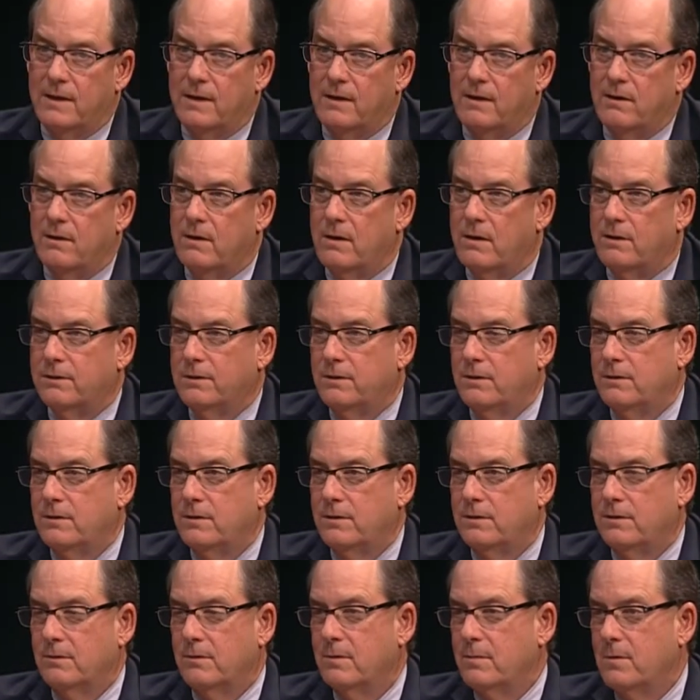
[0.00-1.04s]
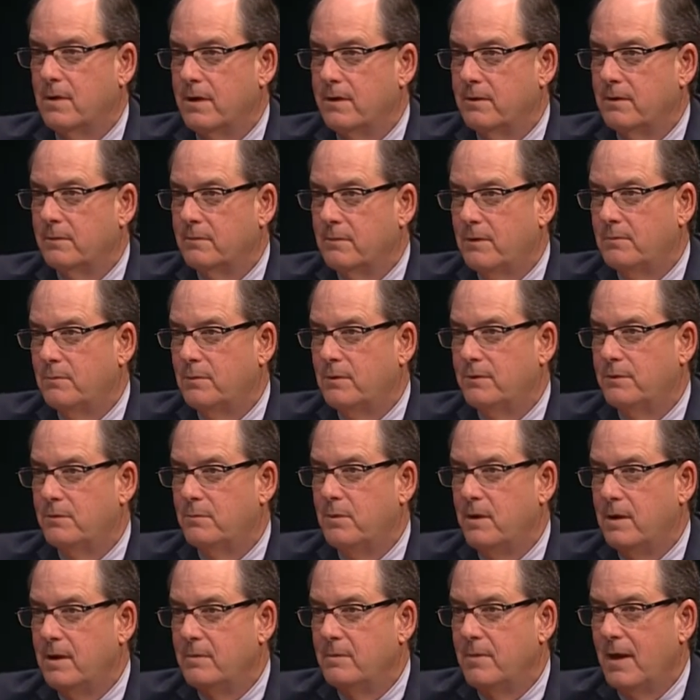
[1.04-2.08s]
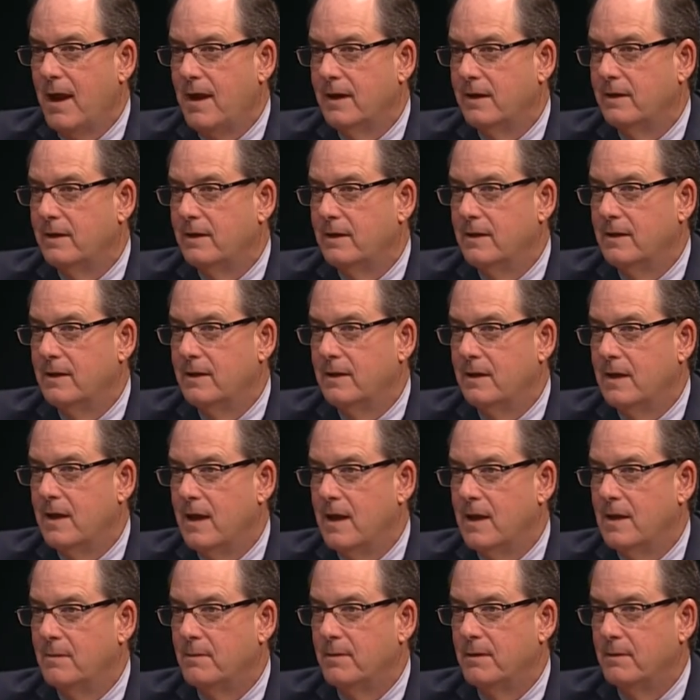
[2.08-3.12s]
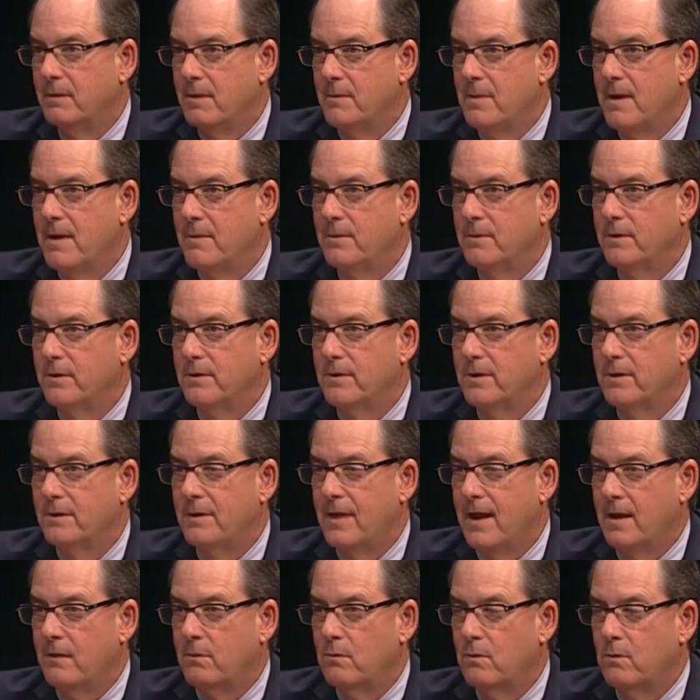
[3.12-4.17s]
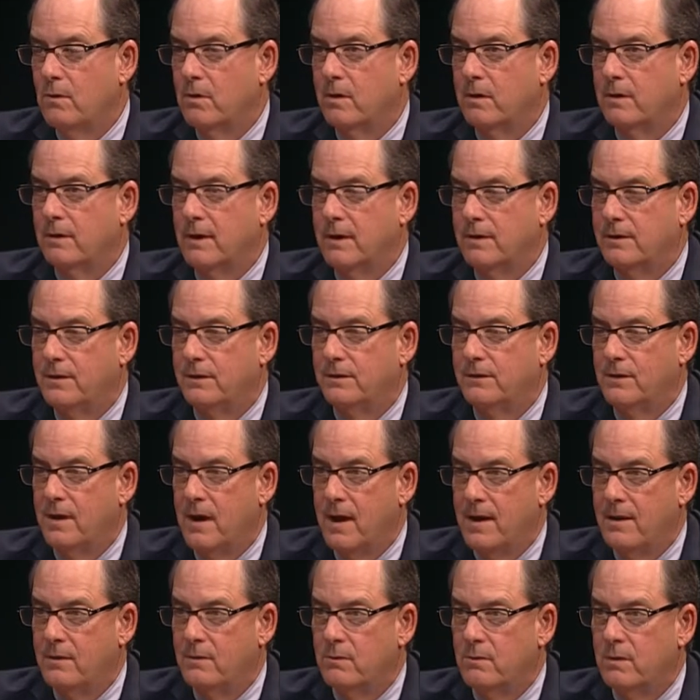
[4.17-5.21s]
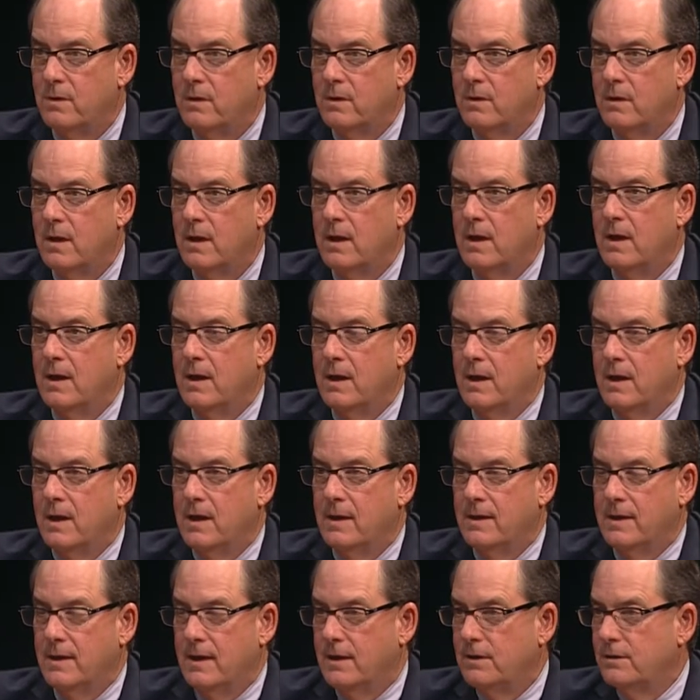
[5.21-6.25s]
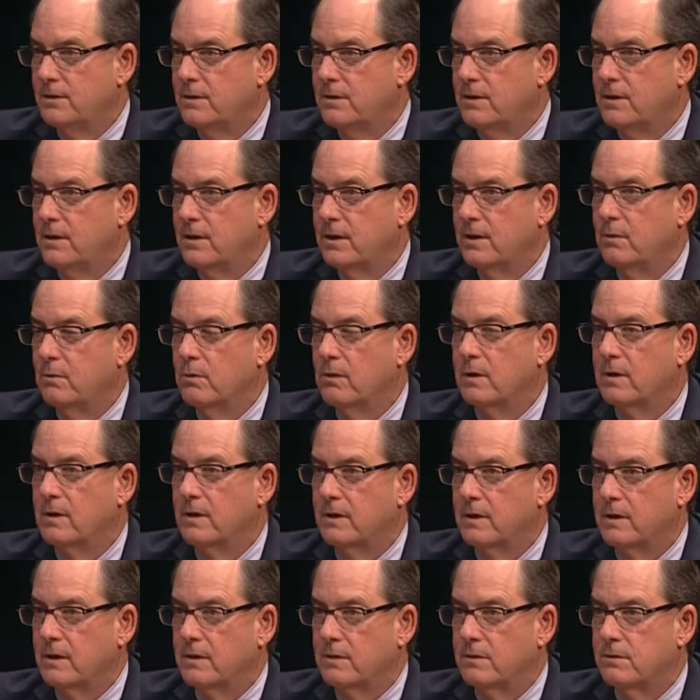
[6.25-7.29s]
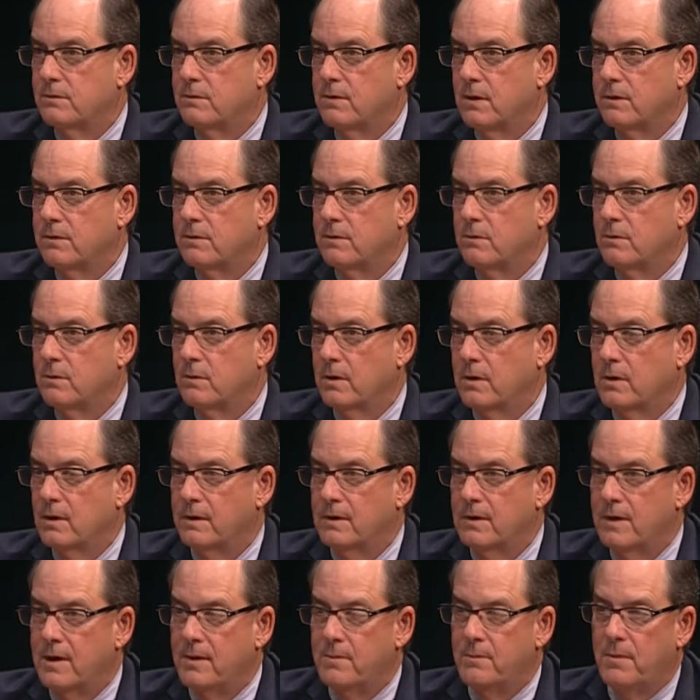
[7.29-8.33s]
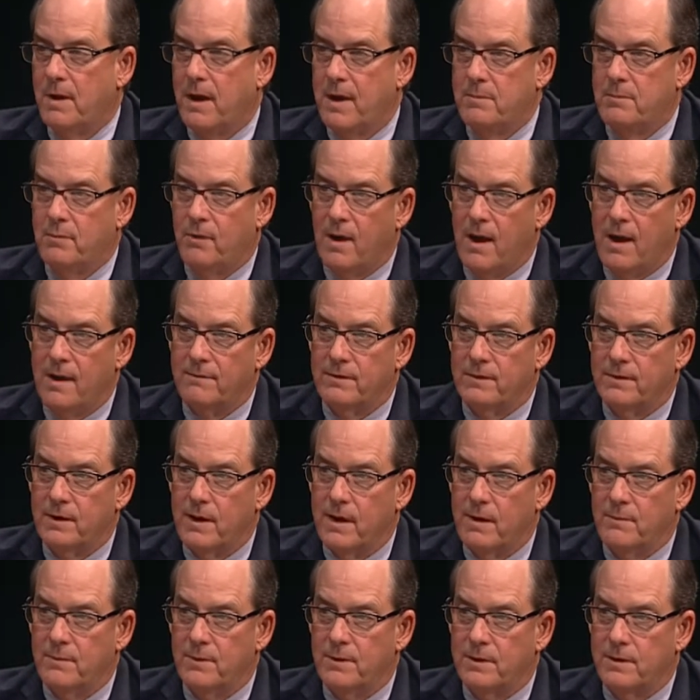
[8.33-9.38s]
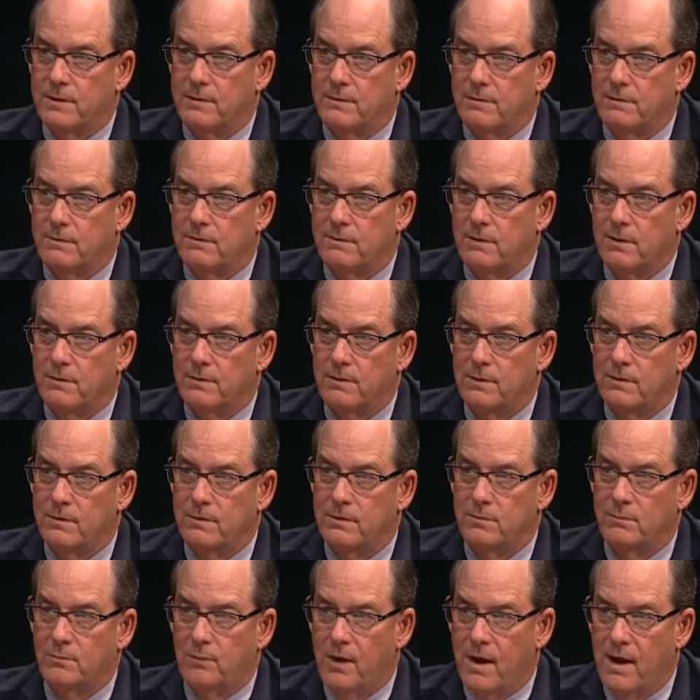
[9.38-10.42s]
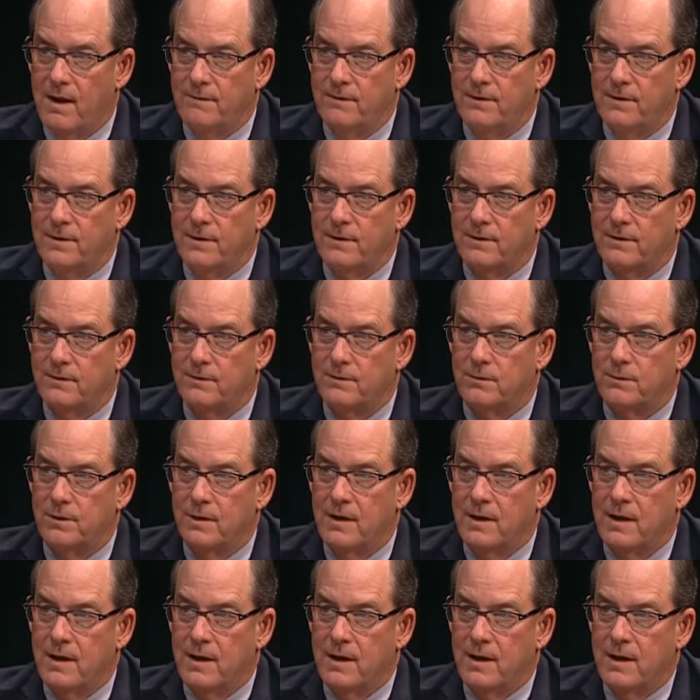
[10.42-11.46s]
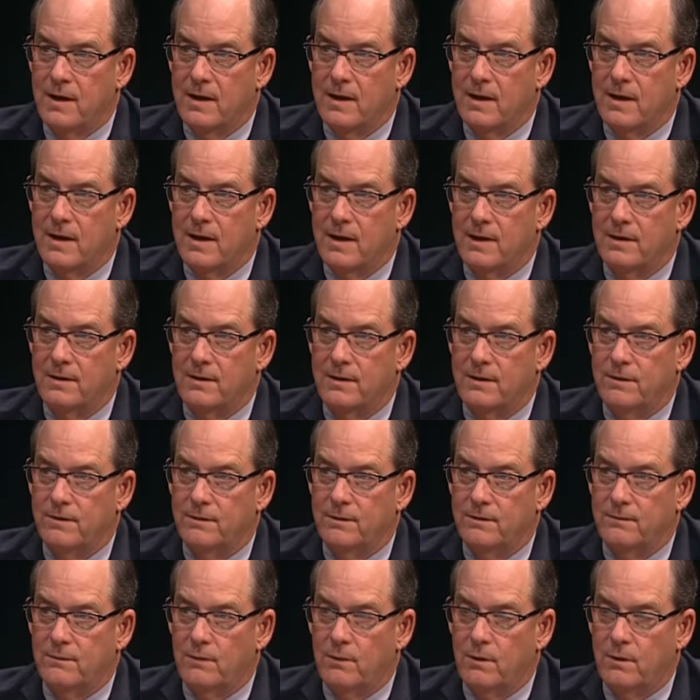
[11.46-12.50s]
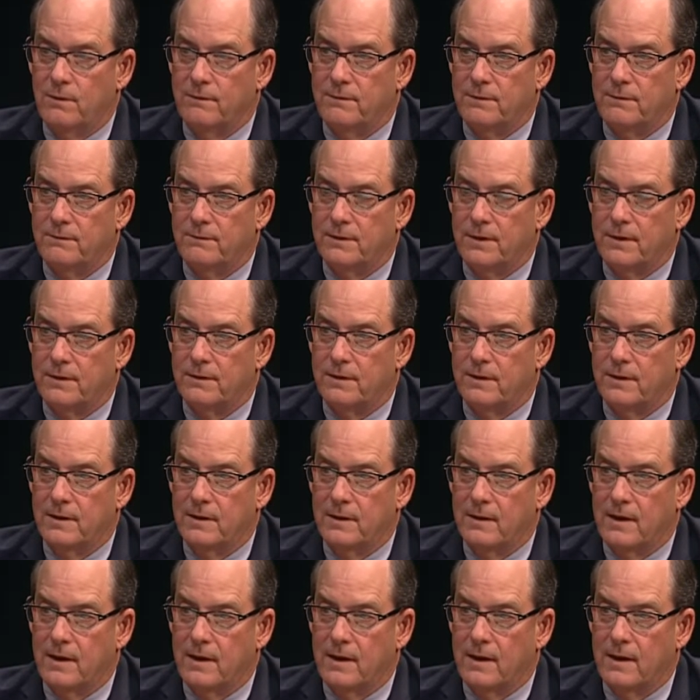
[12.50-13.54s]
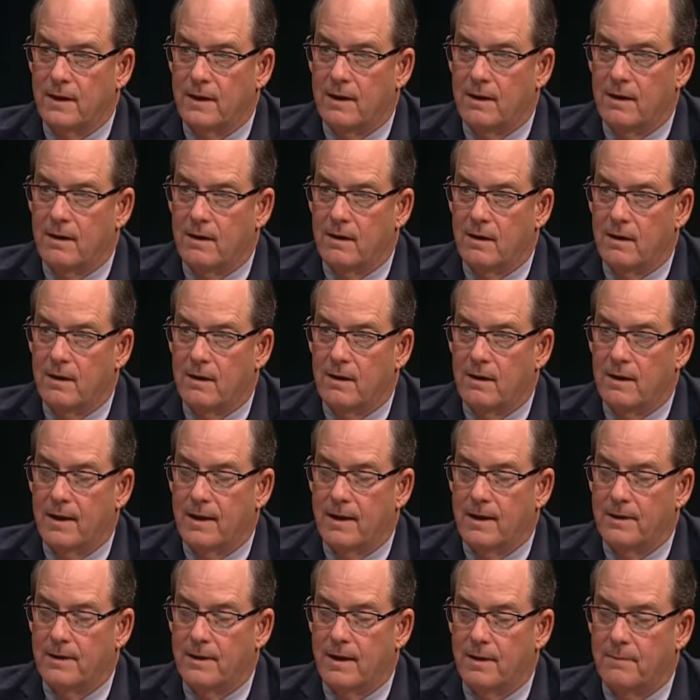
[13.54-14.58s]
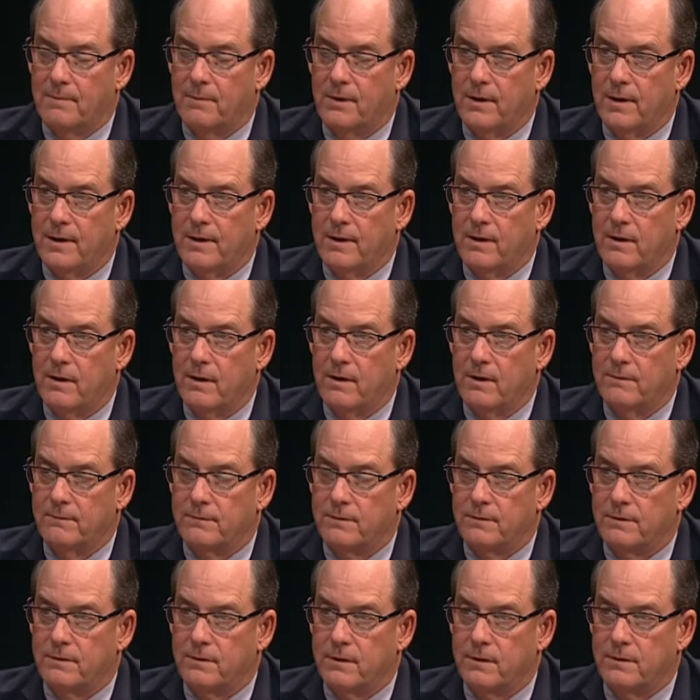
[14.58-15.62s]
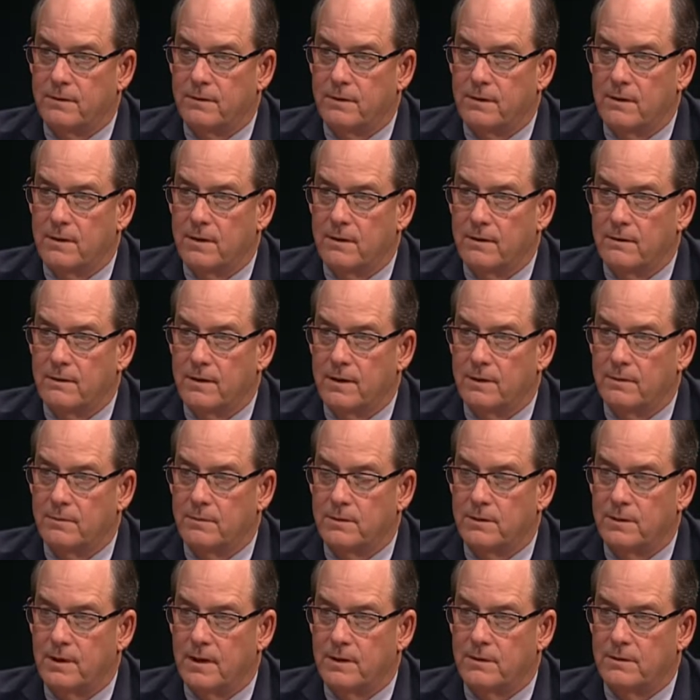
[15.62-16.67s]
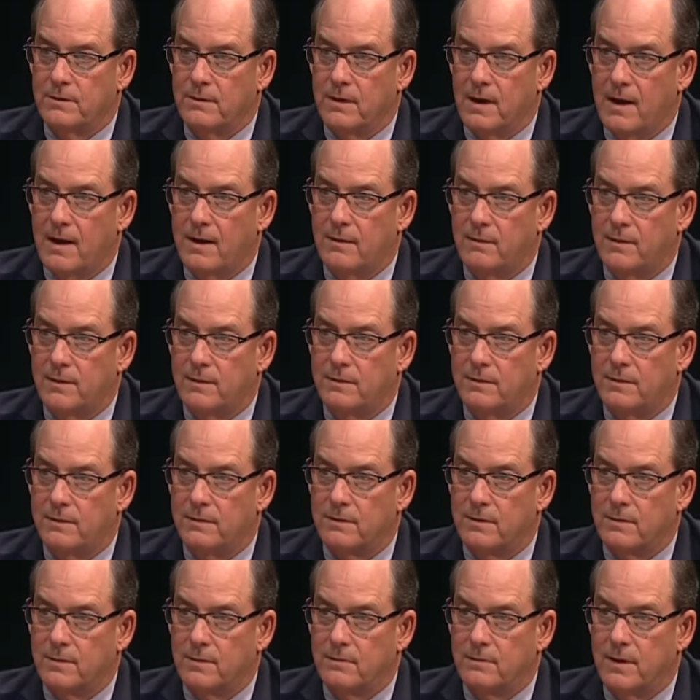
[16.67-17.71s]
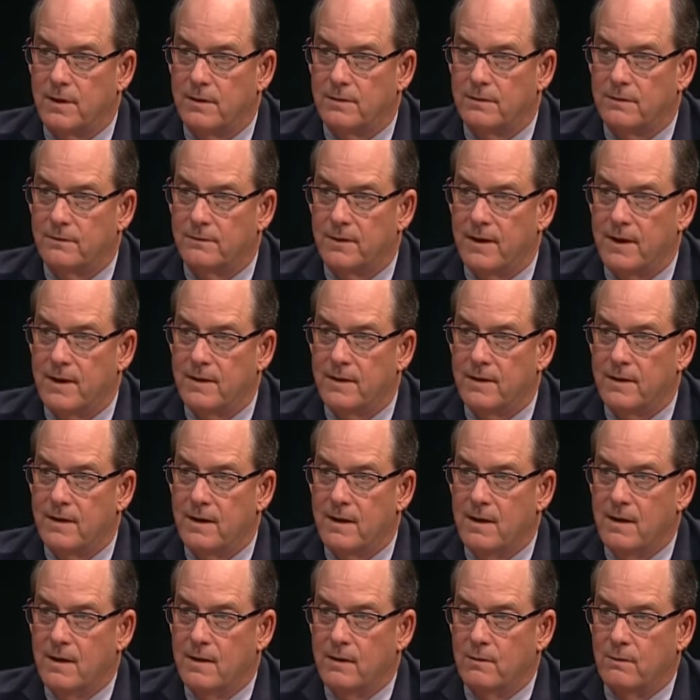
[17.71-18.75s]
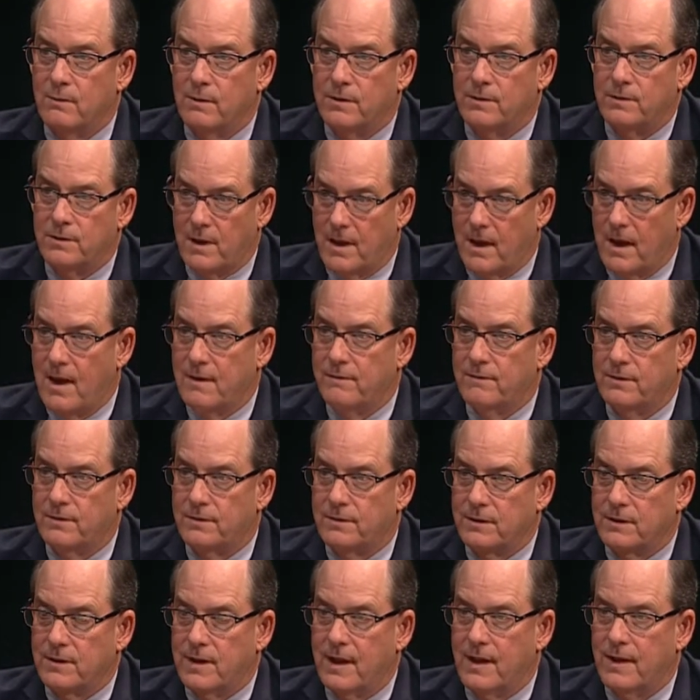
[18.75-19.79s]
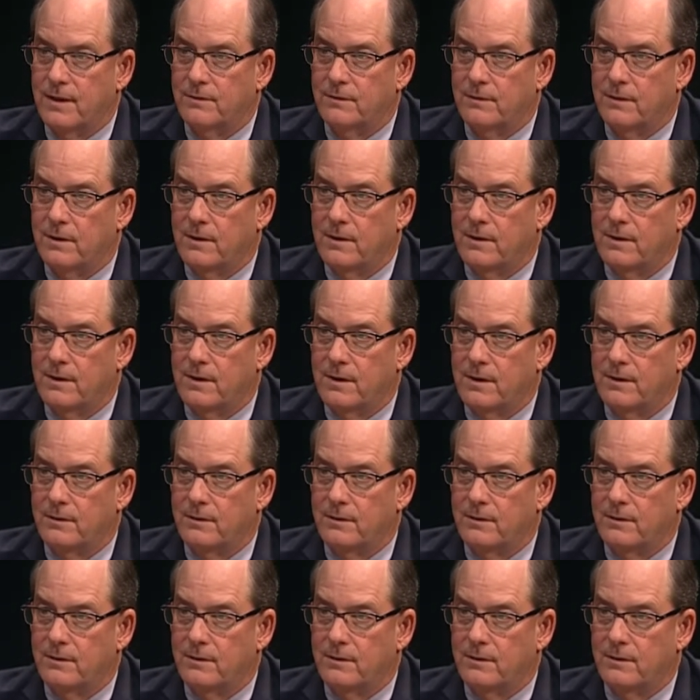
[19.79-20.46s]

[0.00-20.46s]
And it also, just a reminder, it puts money back into the economy. Remember that work, that design work, the engineering work and the construction work are done by private companies. So this is private industry that is involved in fixing and upgrading our infrastructure and our transportation highway system in Pennsylvania, which obviously has a